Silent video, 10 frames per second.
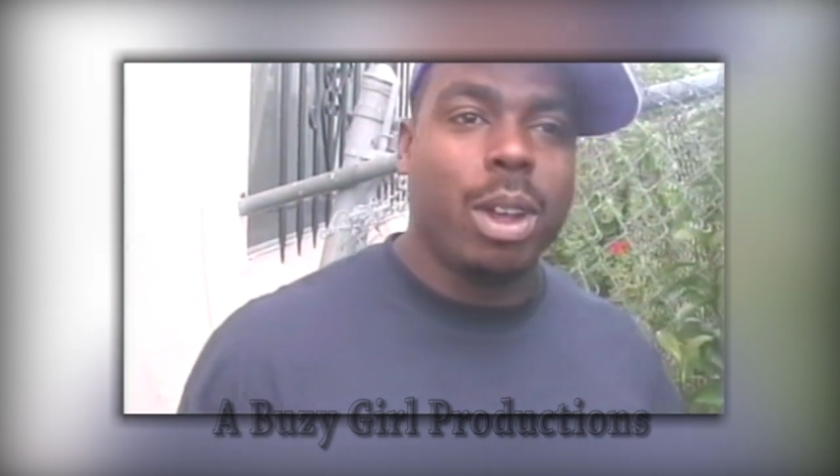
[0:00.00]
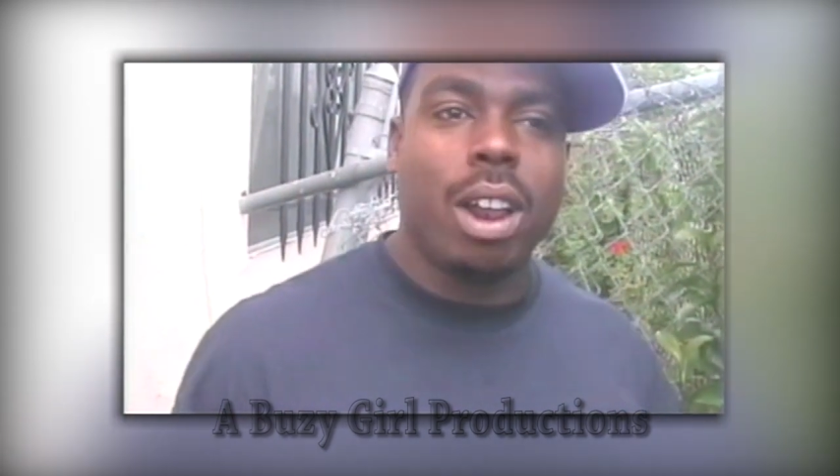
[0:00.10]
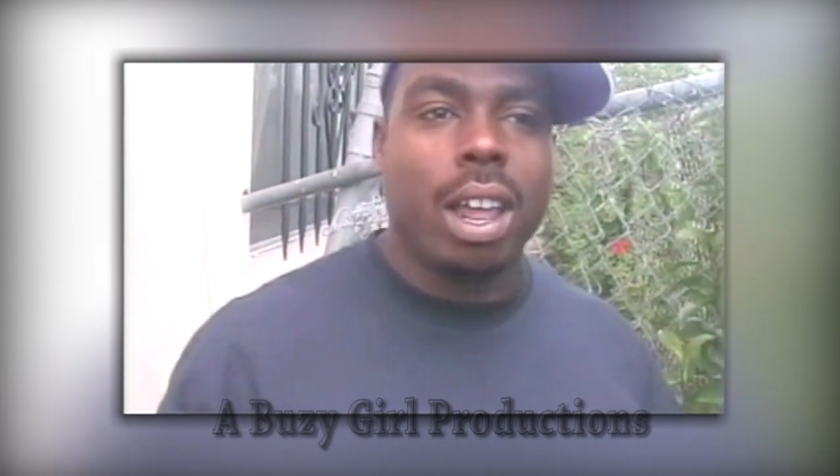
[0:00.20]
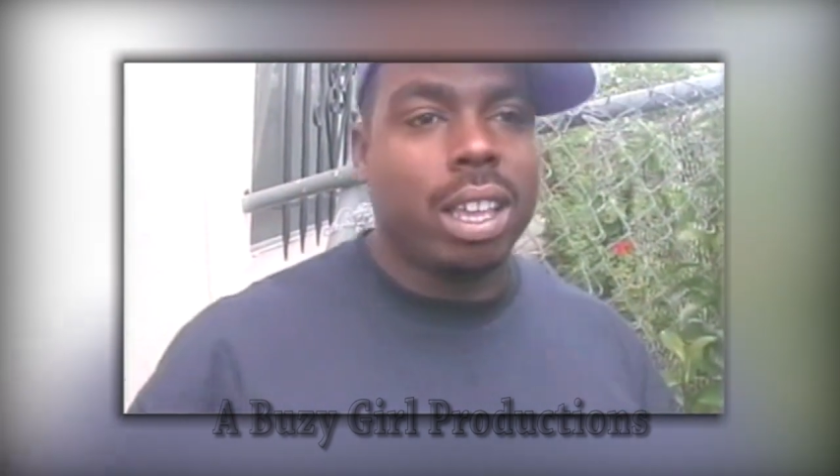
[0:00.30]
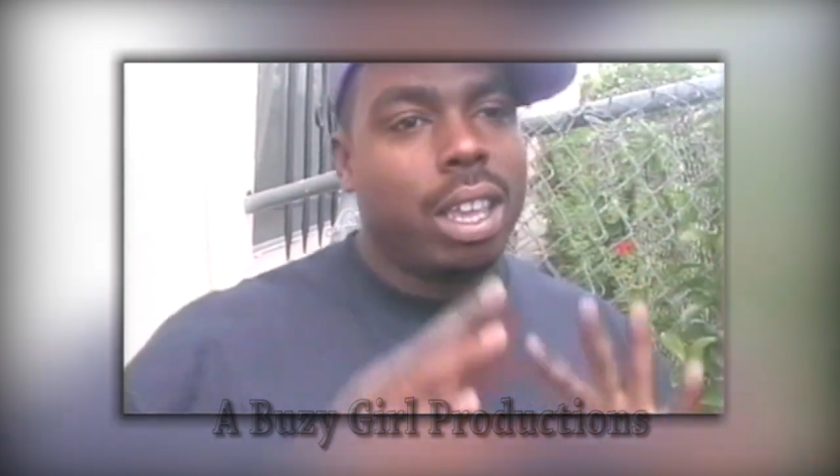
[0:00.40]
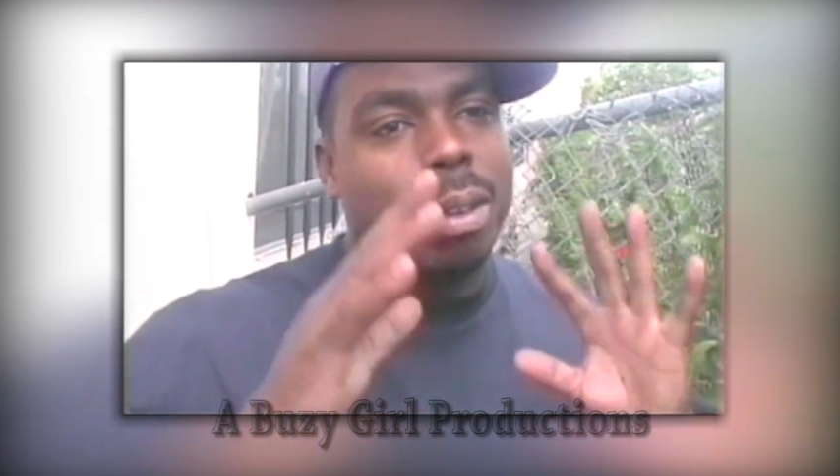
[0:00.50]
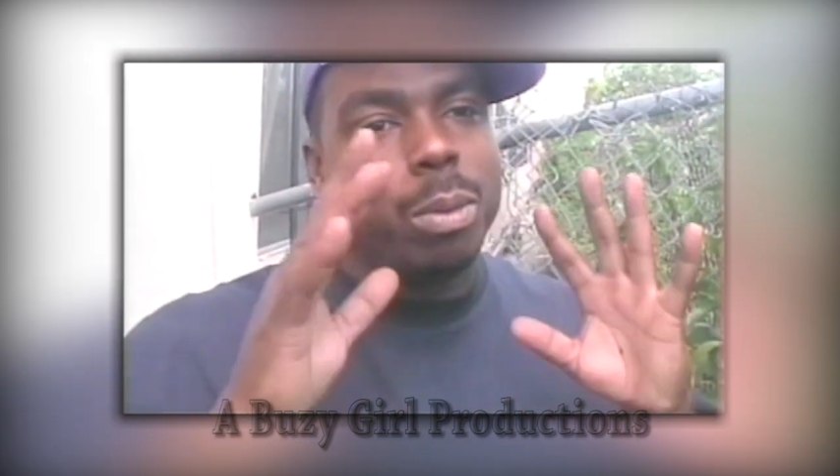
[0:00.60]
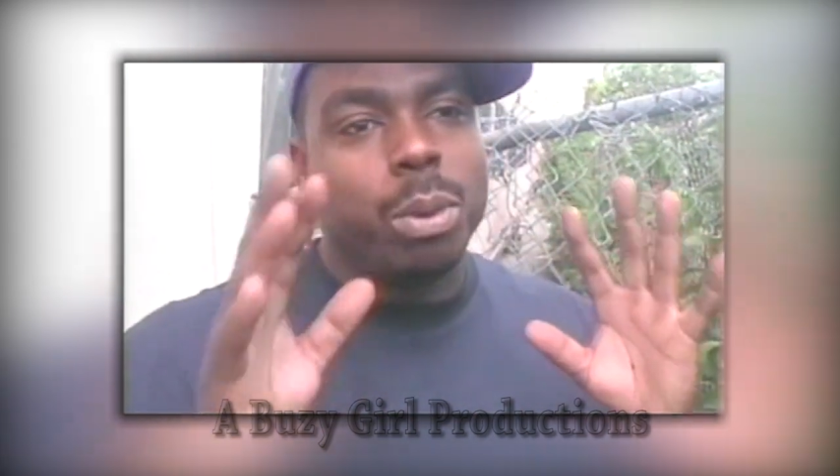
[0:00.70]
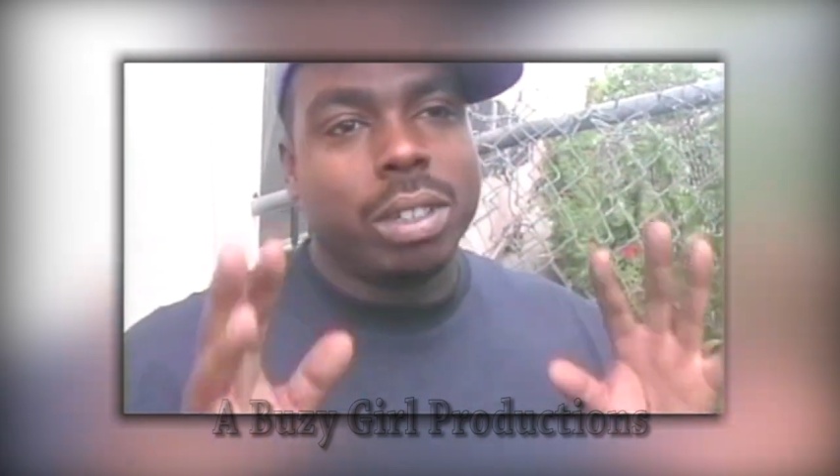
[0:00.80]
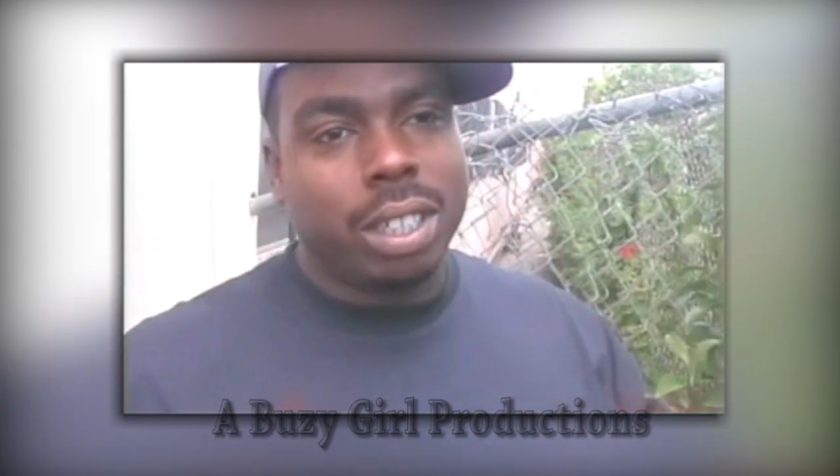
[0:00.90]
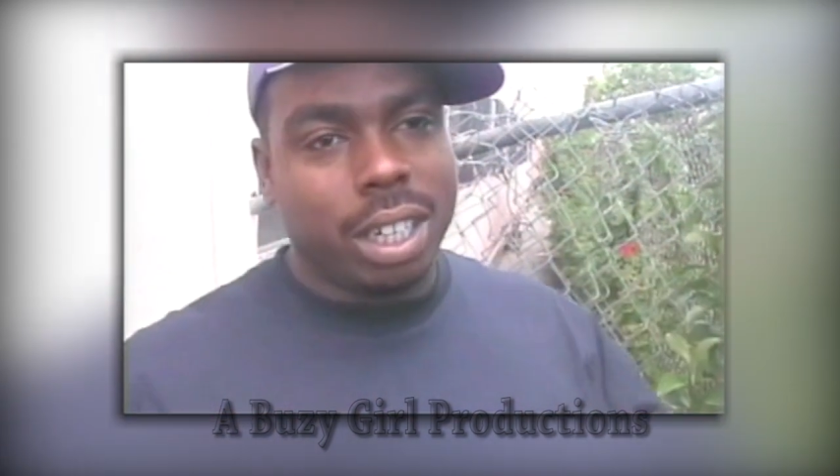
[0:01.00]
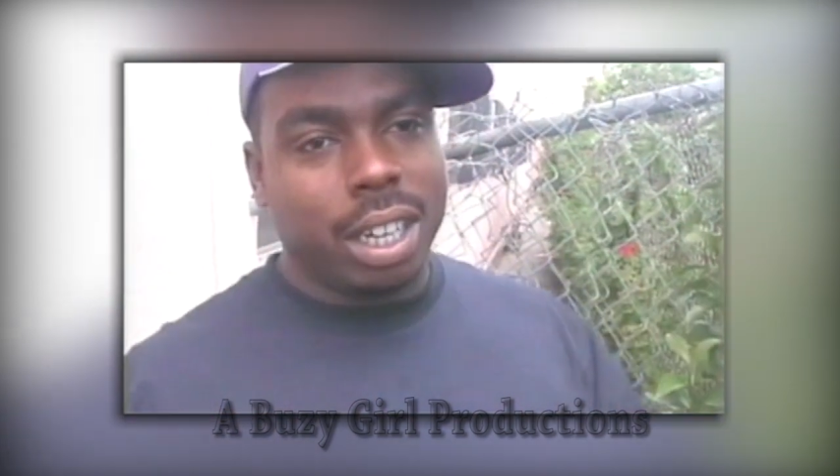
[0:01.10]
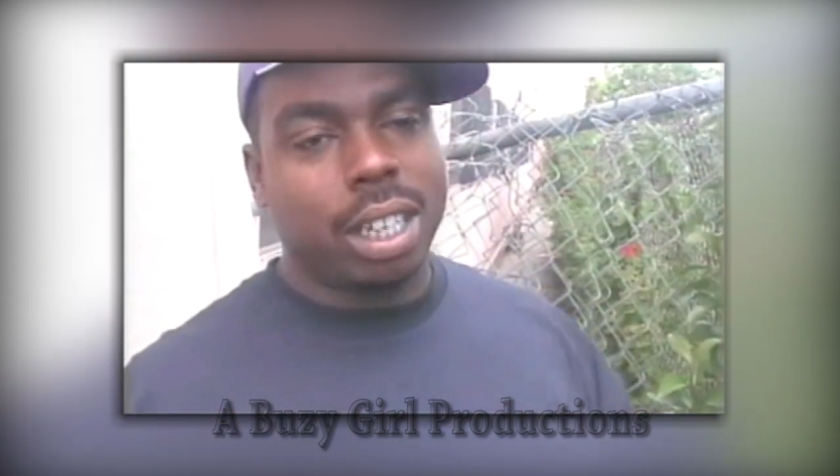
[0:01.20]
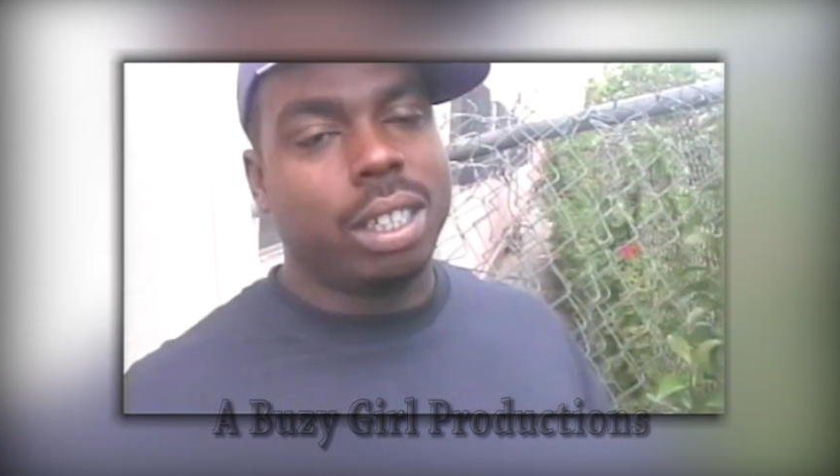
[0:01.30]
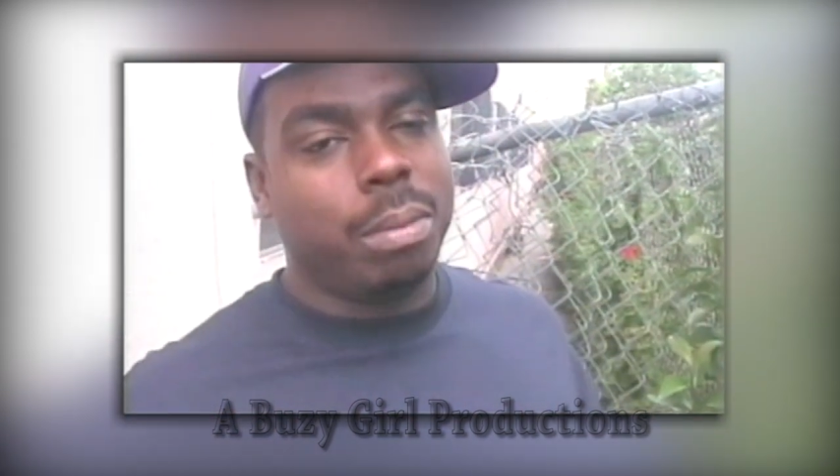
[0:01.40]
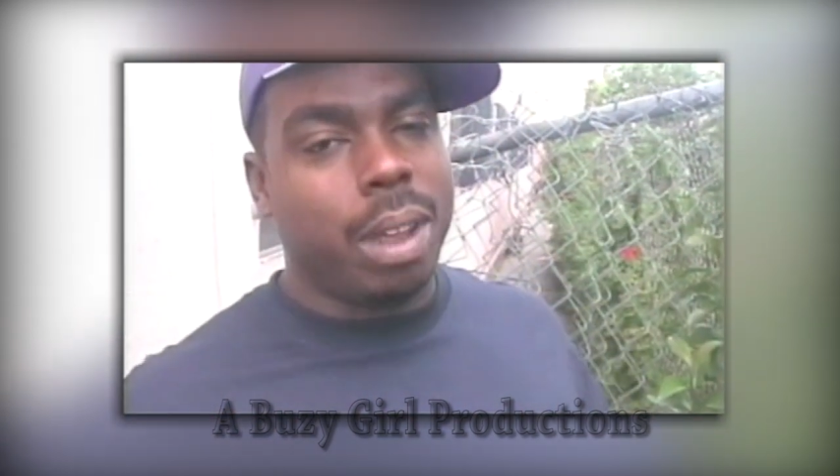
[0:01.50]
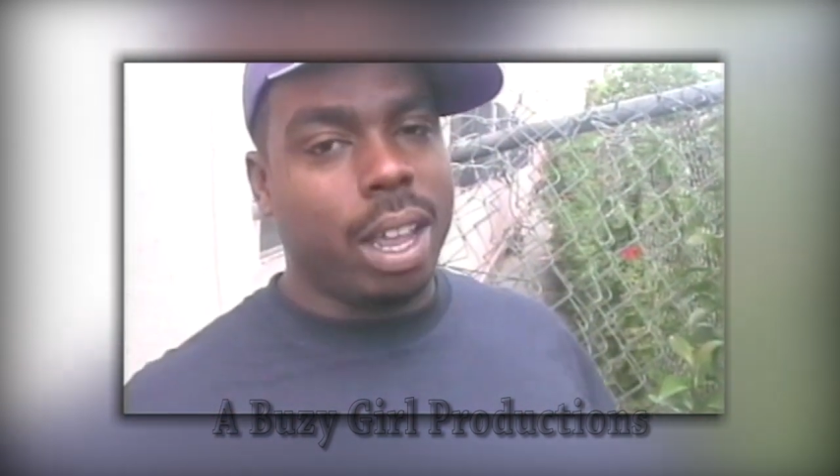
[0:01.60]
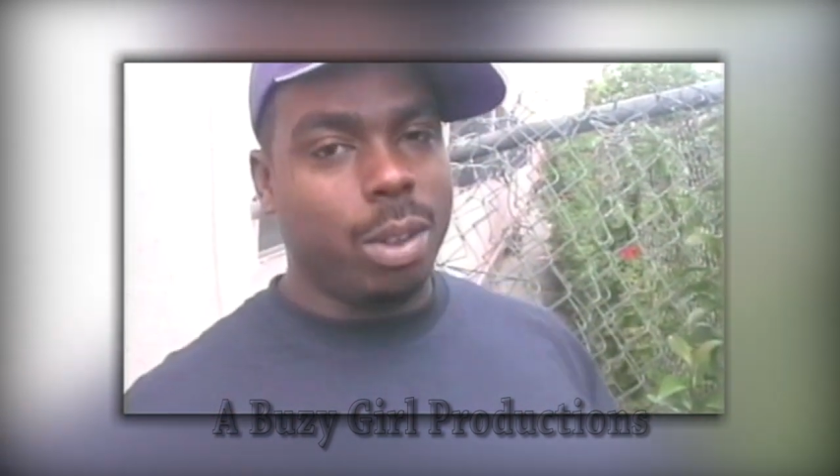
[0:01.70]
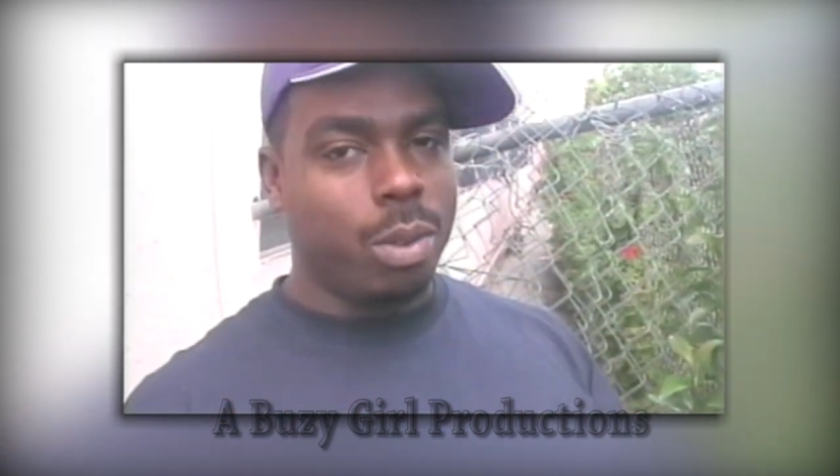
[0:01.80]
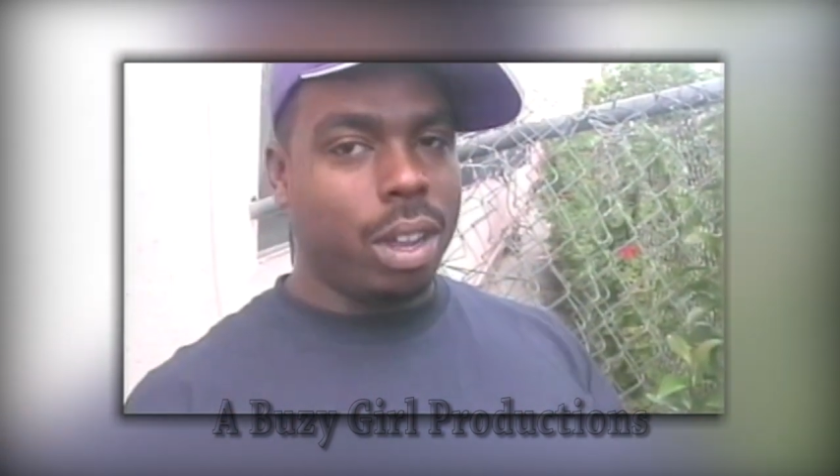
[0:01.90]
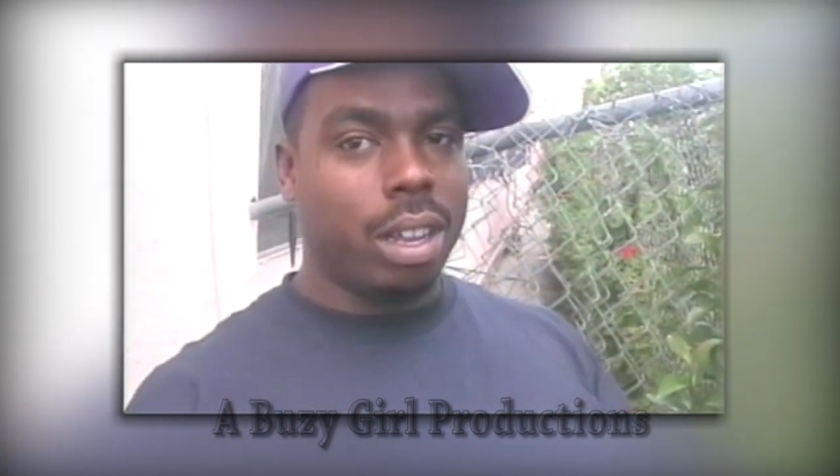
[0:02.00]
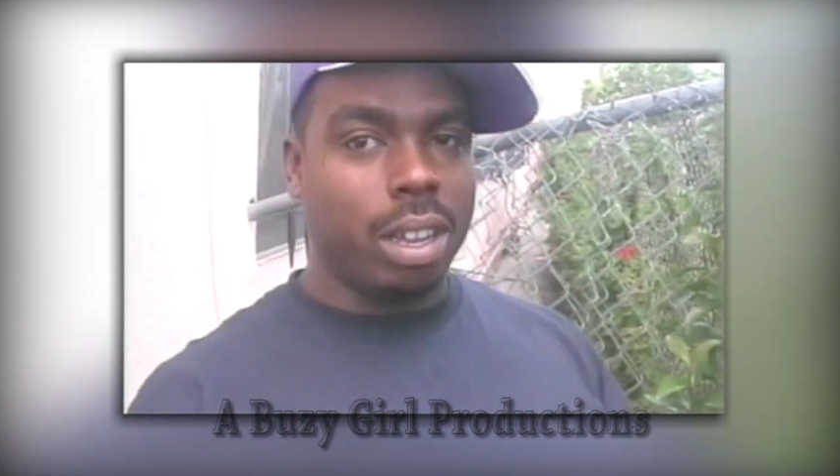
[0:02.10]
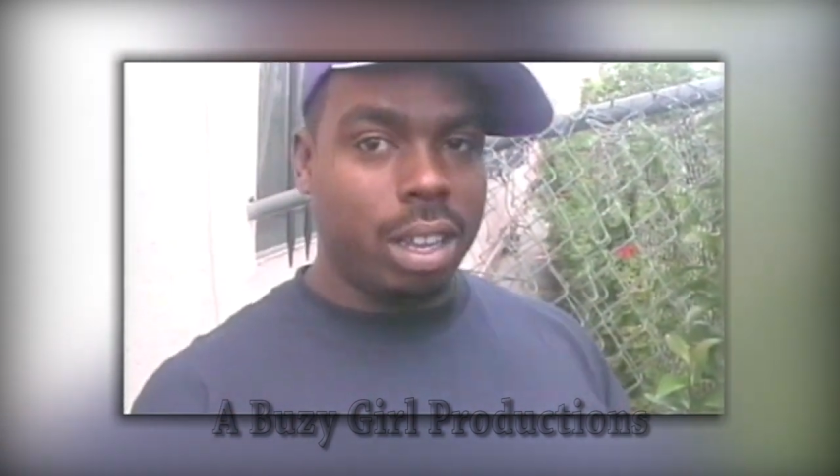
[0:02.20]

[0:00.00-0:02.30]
All that keyboard shit, that's Emmanuel.